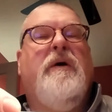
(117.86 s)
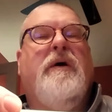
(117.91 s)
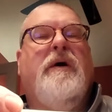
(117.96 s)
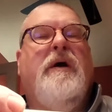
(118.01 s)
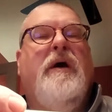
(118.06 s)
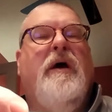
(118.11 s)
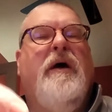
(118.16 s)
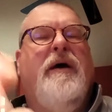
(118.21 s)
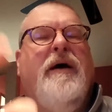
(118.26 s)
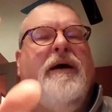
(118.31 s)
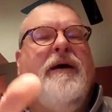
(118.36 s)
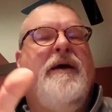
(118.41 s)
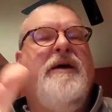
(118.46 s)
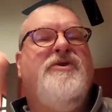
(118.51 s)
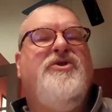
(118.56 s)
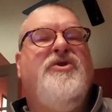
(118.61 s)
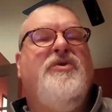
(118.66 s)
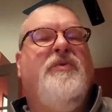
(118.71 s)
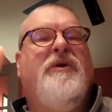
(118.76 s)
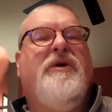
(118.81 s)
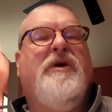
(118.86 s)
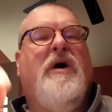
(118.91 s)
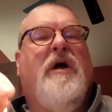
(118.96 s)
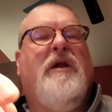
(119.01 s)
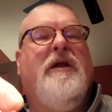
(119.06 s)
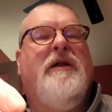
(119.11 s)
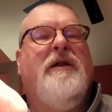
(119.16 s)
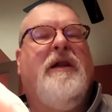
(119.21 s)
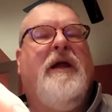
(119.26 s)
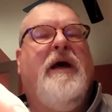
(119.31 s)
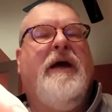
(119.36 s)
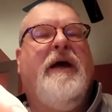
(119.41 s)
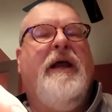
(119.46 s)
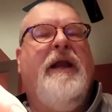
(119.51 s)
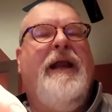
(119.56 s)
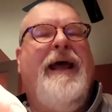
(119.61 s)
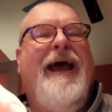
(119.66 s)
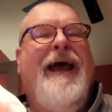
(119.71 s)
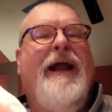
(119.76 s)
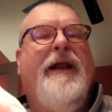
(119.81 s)
I guess you would call it like an
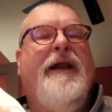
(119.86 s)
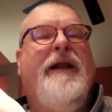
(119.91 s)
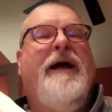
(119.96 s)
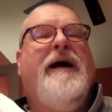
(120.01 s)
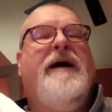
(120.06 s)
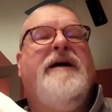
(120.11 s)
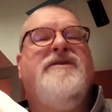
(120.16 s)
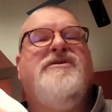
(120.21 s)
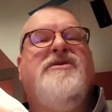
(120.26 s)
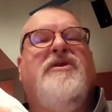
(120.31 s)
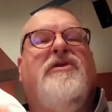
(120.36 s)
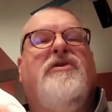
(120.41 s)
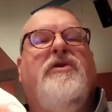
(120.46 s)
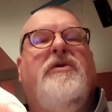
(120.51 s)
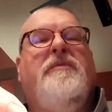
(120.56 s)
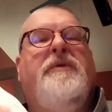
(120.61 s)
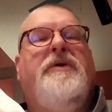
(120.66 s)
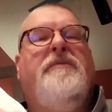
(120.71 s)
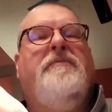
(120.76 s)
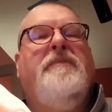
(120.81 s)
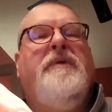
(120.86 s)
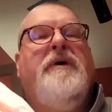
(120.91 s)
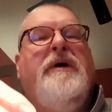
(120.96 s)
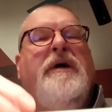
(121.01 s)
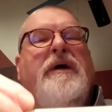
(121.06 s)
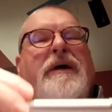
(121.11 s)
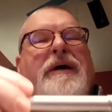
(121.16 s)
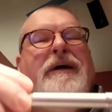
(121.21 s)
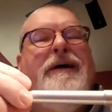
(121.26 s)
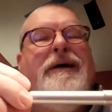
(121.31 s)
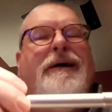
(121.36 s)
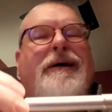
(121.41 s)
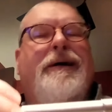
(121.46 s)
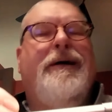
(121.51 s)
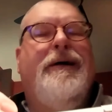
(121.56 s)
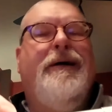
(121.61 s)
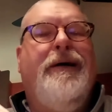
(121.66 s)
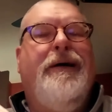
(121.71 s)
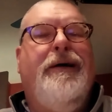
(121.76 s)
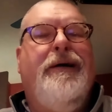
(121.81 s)
anodized aluminum.
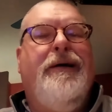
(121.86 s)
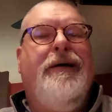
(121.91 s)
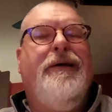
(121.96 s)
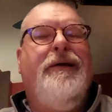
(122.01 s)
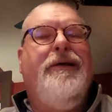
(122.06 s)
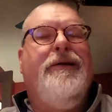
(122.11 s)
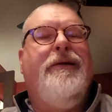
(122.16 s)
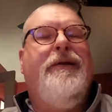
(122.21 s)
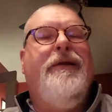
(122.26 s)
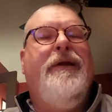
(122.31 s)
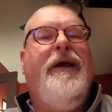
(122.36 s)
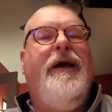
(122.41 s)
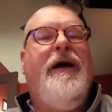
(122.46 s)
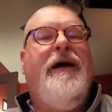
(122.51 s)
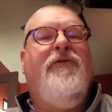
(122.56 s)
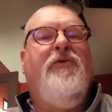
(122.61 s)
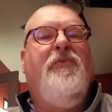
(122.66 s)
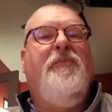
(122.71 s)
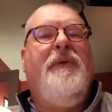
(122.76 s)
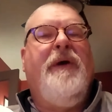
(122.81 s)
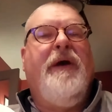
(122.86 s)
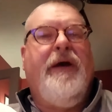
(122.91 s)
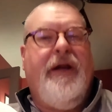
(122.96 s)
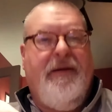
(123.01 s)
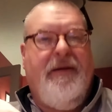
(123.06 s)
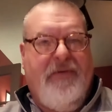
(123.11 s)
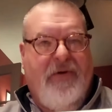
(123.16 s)
You'll never pick it up